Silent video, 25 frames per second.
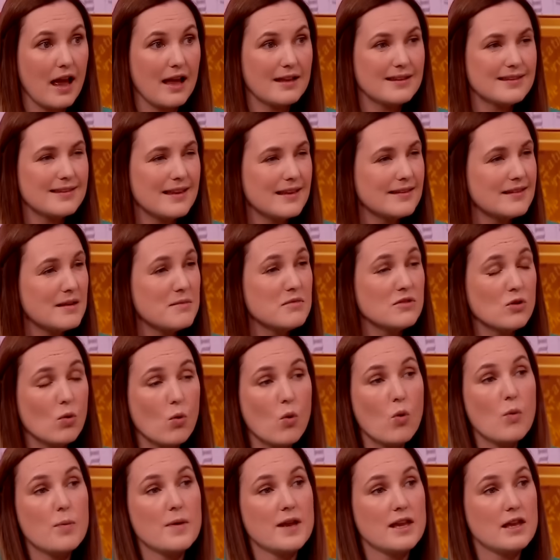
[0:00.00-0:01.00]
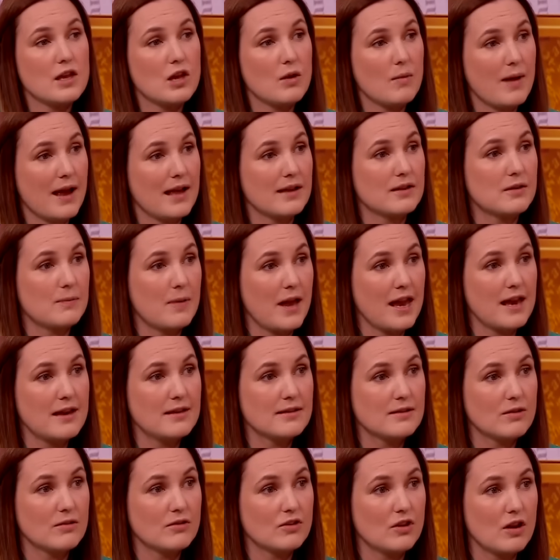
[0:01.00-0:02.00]
as they seem to all be US
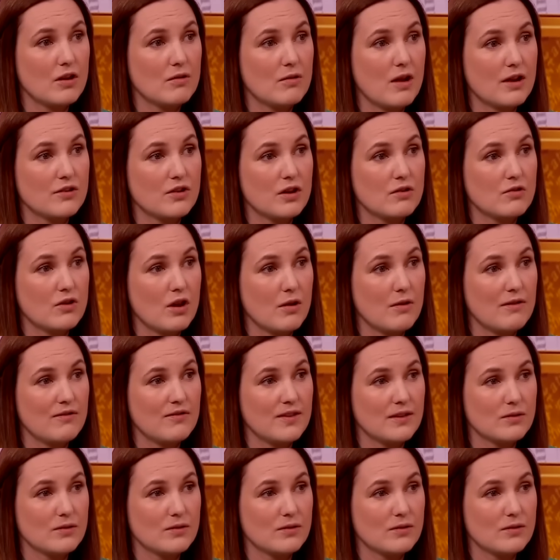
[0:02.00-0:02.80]
based. So I don't know if